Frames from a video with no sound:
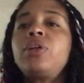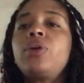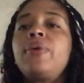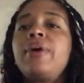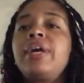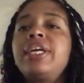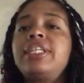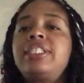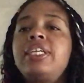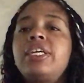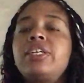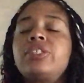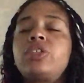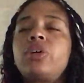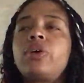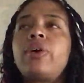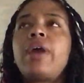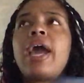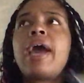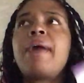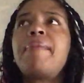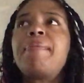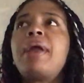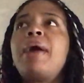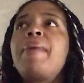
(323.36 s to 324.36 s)
new ideas, okay?
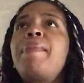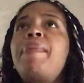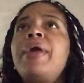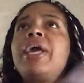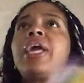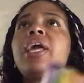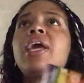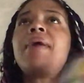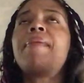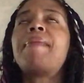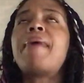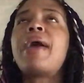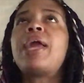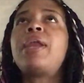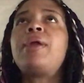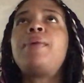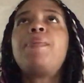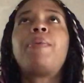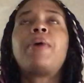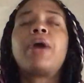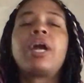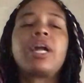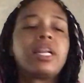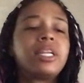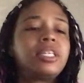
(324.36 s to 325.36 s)
I'm not picking up any
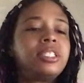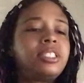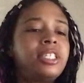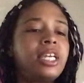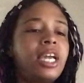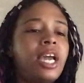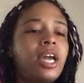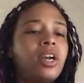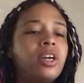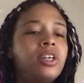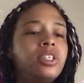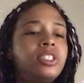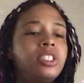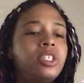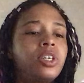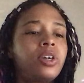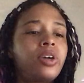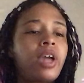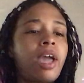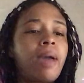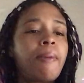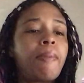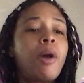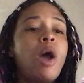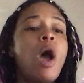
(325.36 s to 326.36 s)
pregnancy energy,
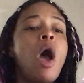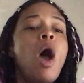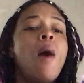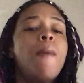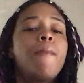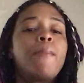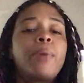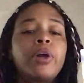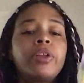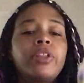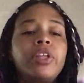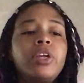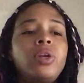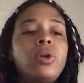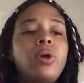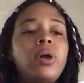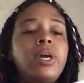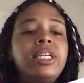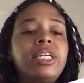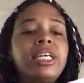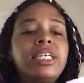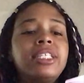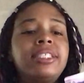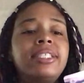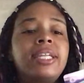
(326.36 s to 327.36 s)
okay? But birthing new
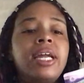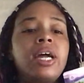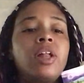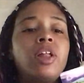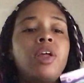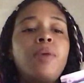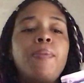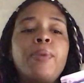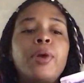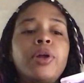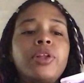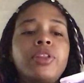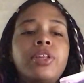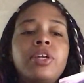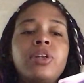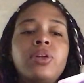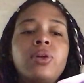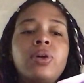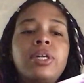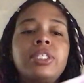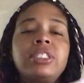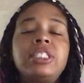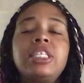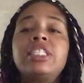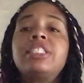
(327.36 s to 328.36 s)
ideas, not only birthing
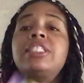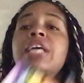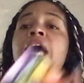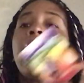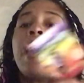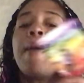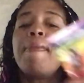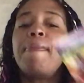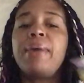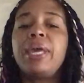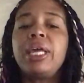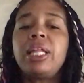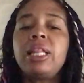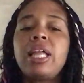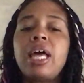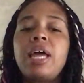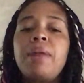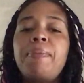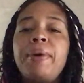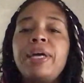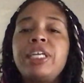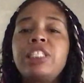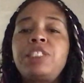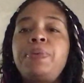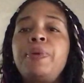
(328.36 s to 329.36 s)
new ideas, being led
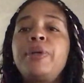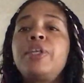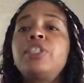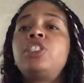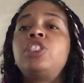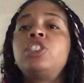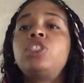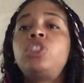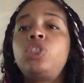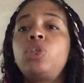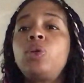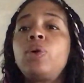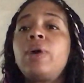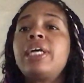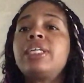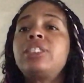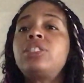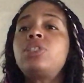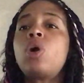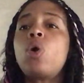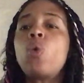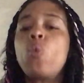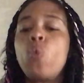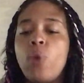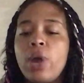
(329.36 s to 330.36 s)
by spirit. Did you guys
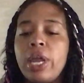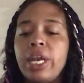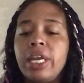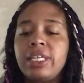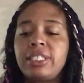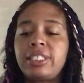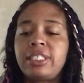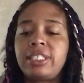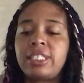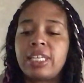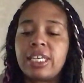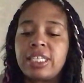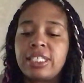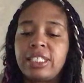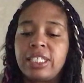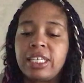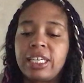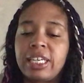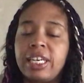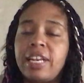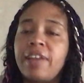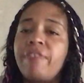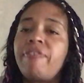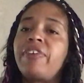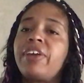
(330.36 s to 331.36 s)
know wind is a
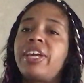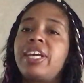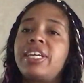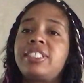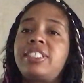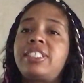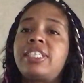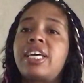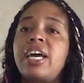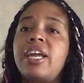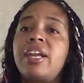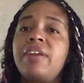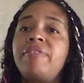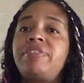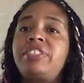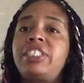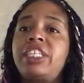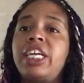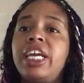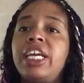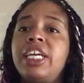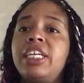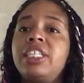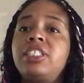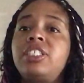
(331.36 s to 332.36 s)
significant sign of
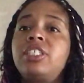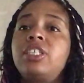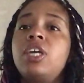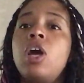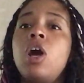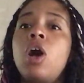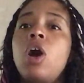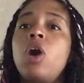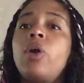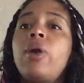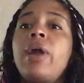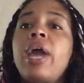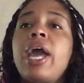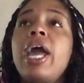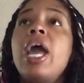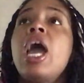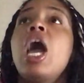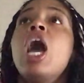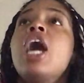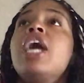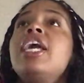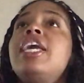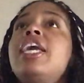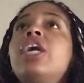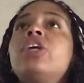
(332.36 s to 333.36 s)
change, okay?
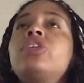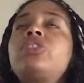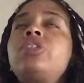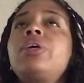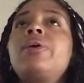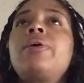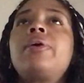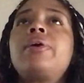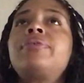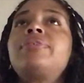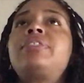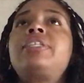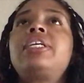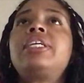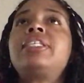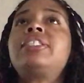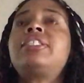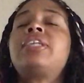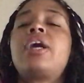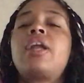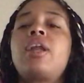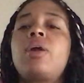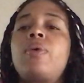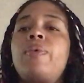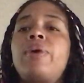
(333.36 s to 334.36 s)
Yesterday when I was sitting
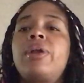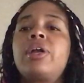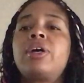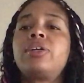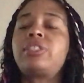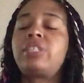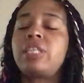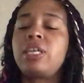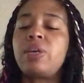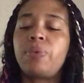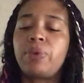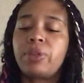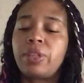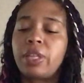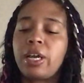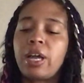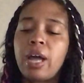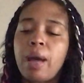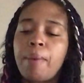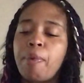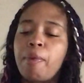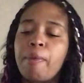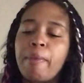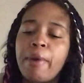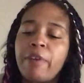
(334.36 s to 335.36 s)
down, I went out to eat with a
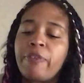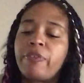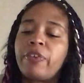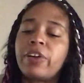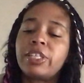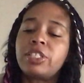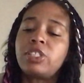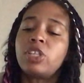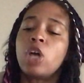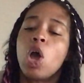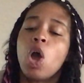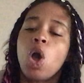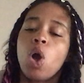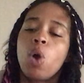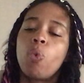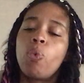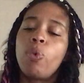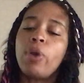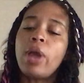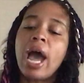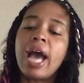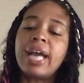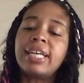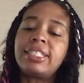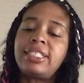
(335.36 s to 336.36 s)
couple of my friends.
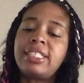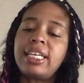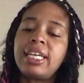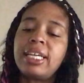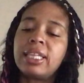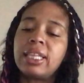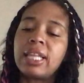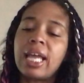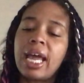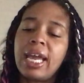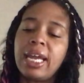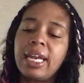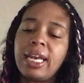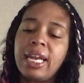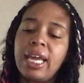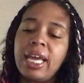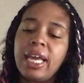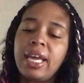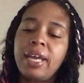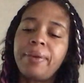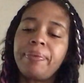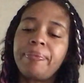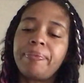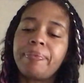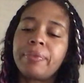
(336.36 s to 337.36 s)
I seen
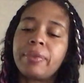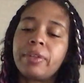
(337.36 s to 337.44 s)
lightning,